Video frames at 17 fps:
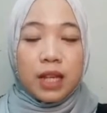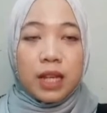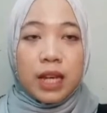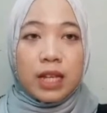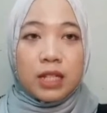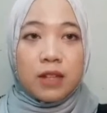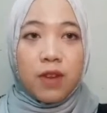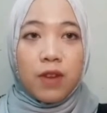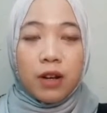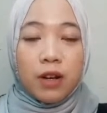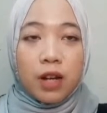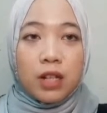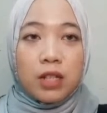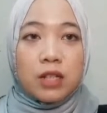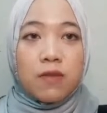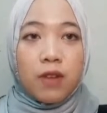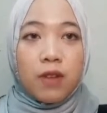It has a very
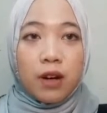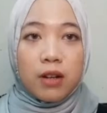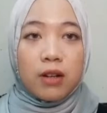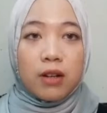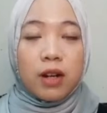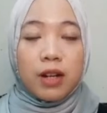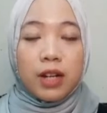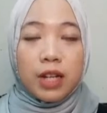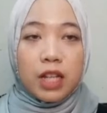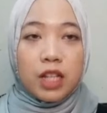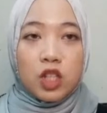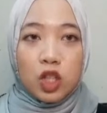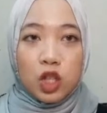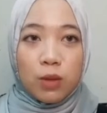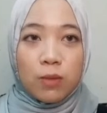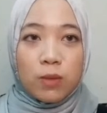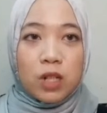large viral
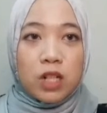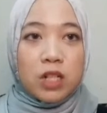RNA genome